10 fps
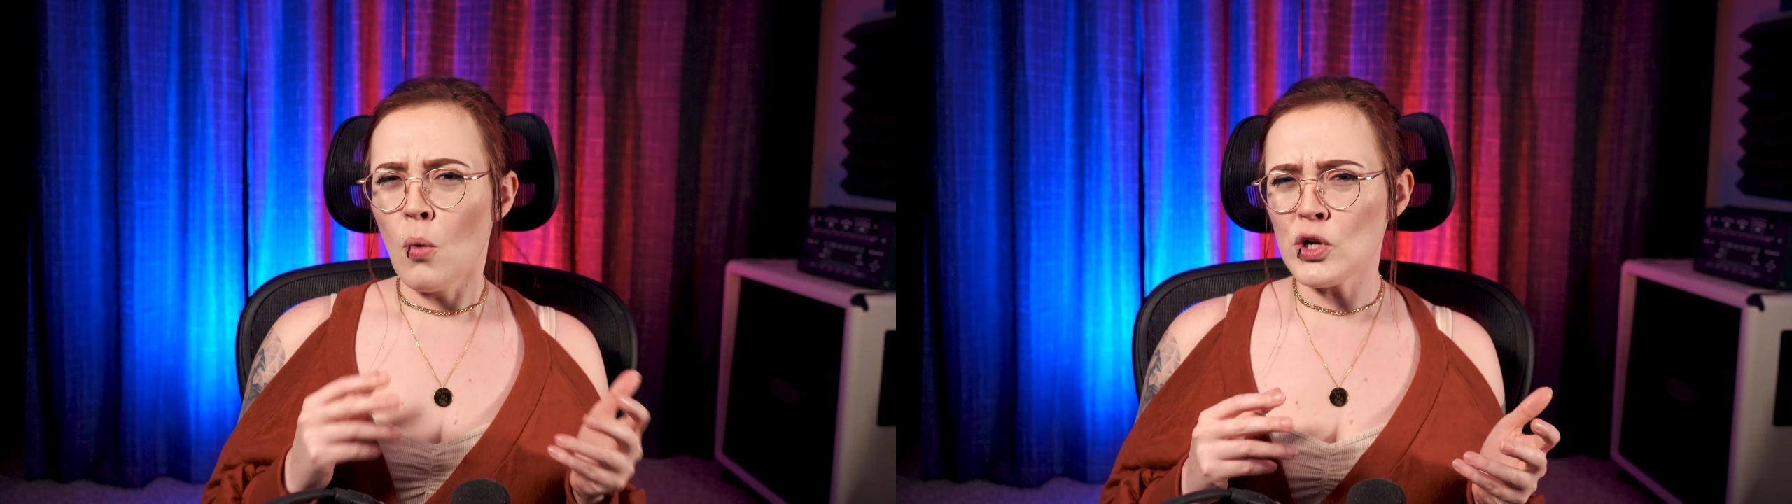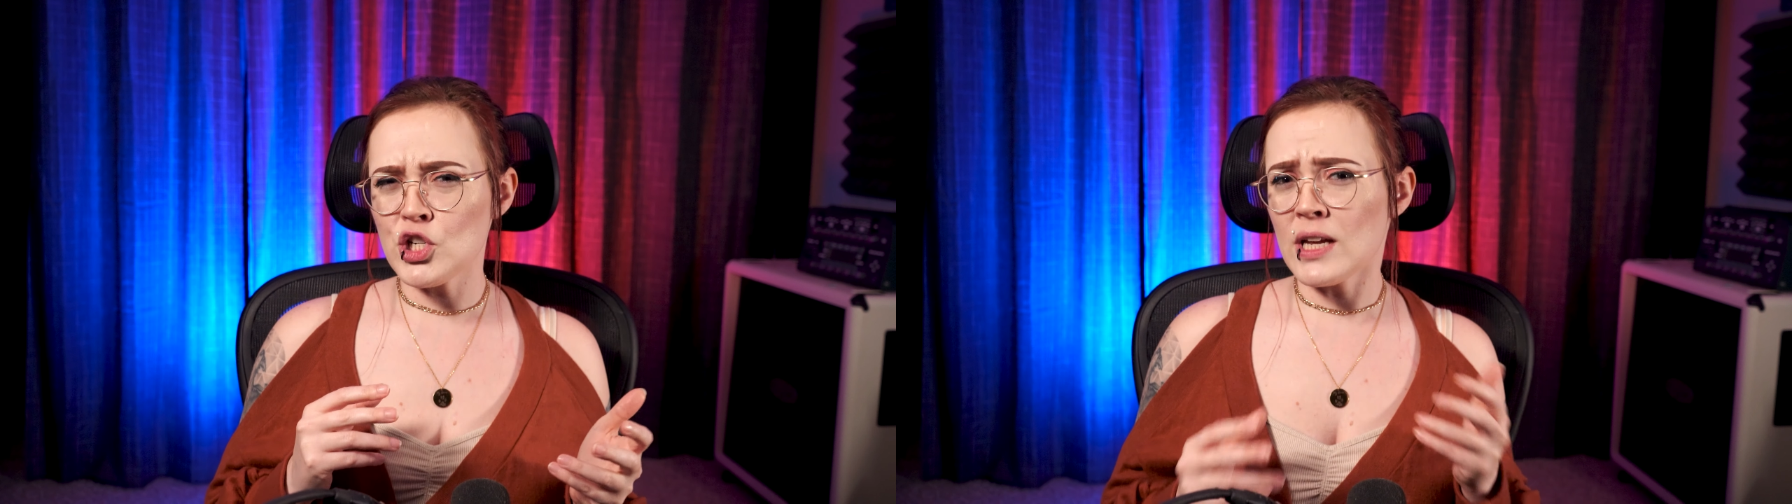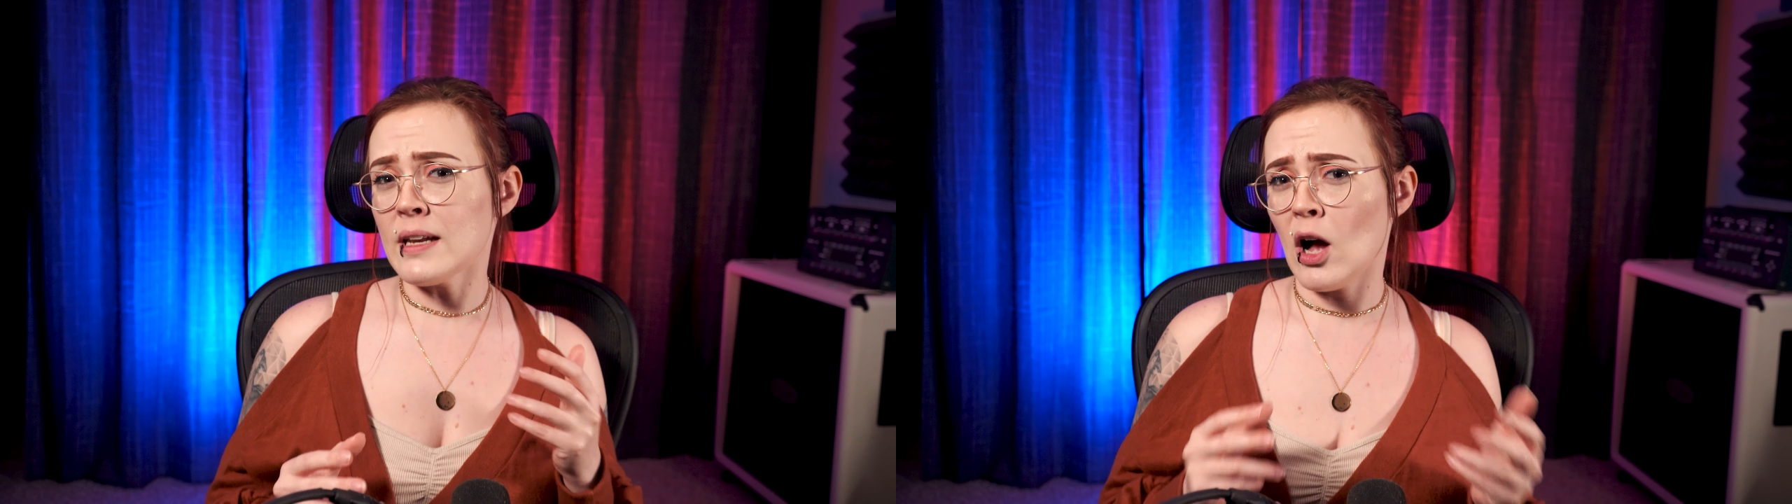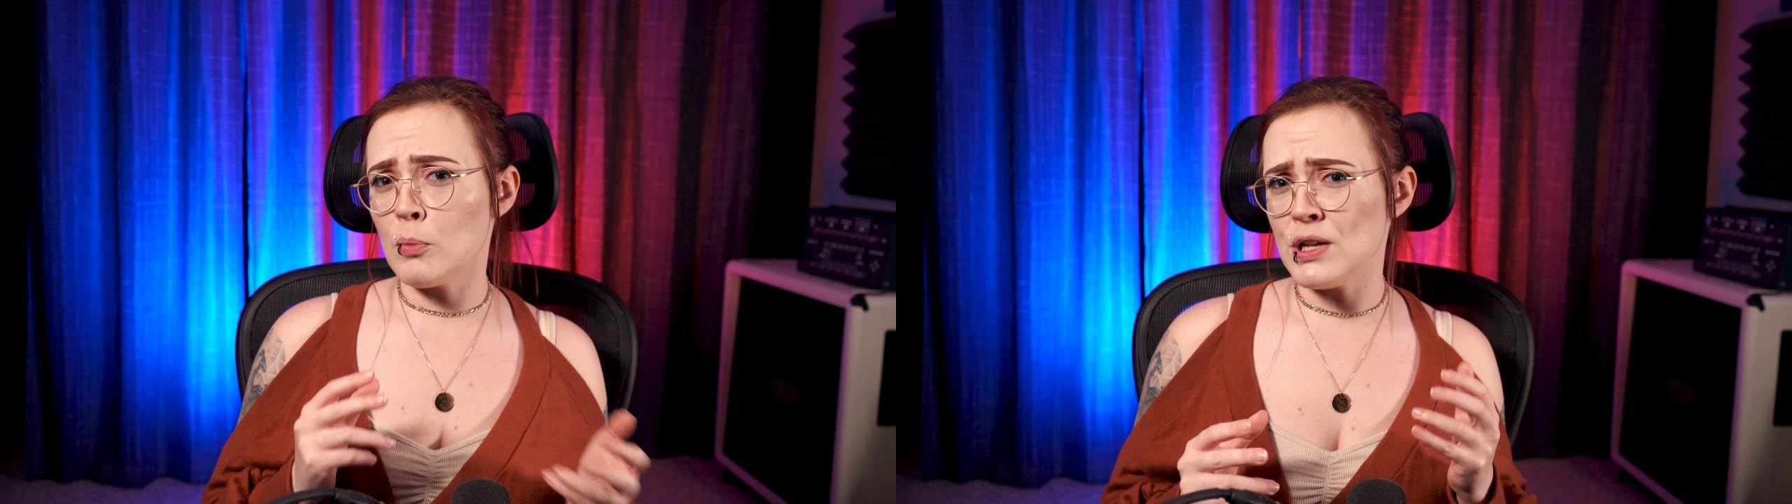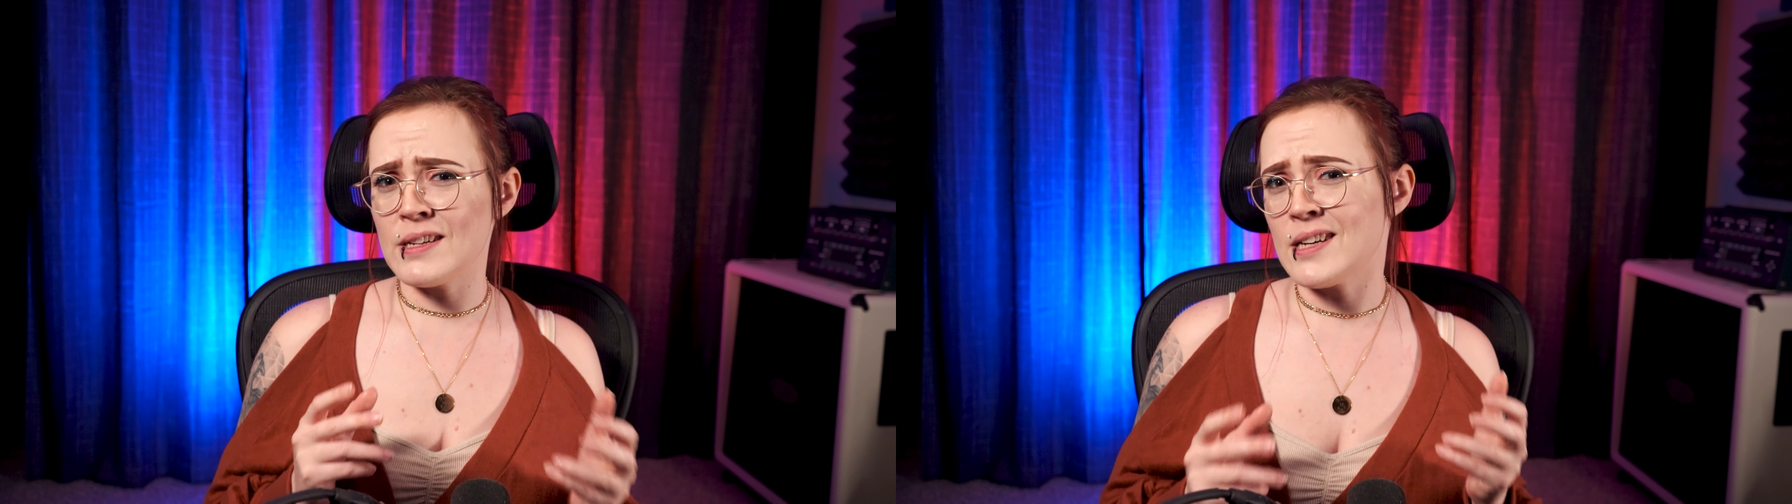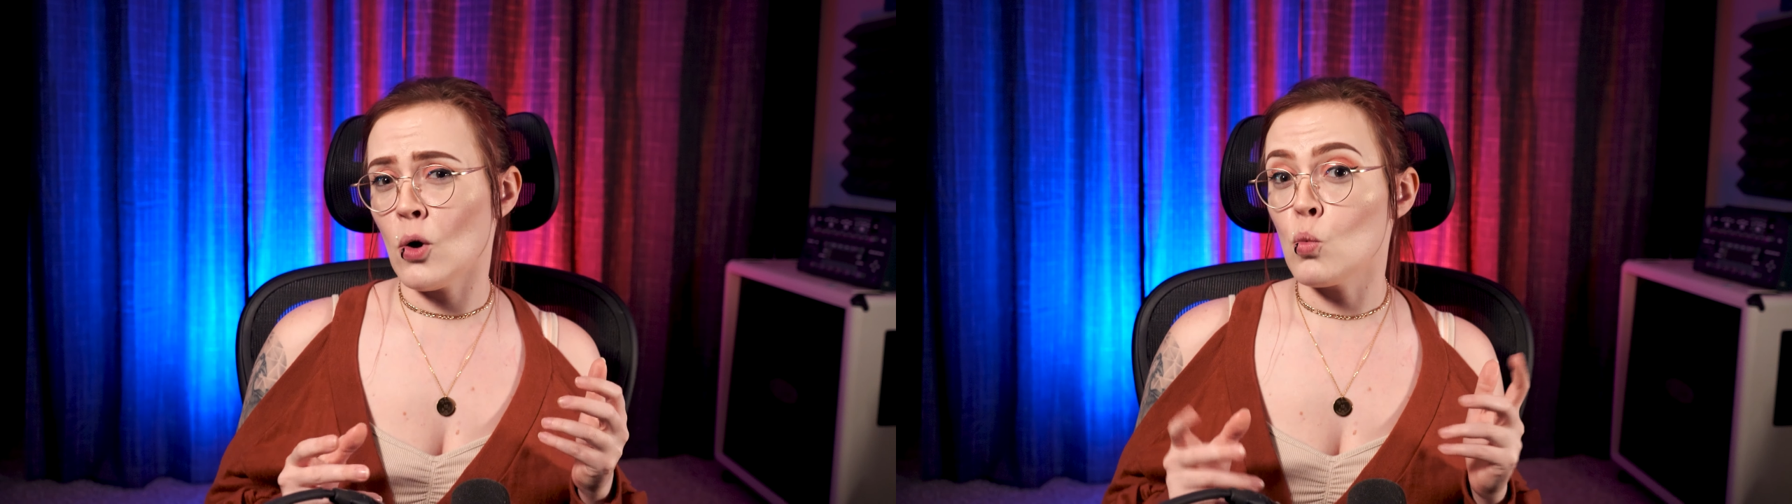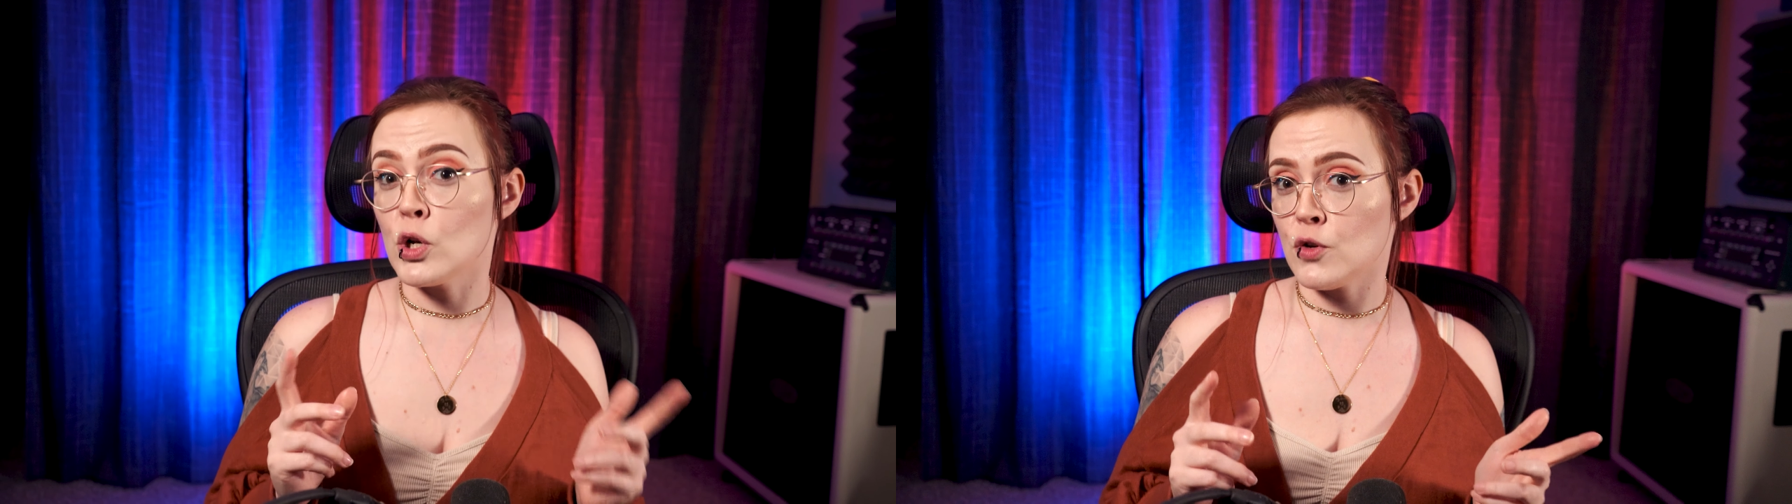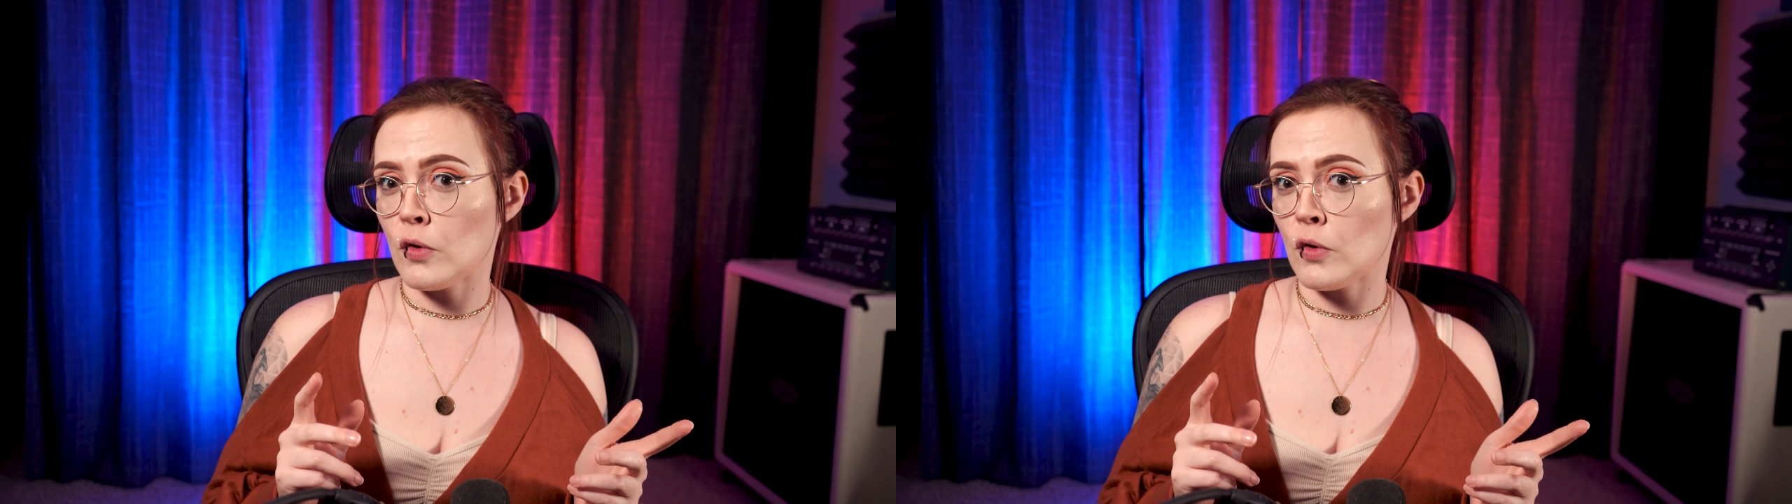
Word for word: which can help you to tell which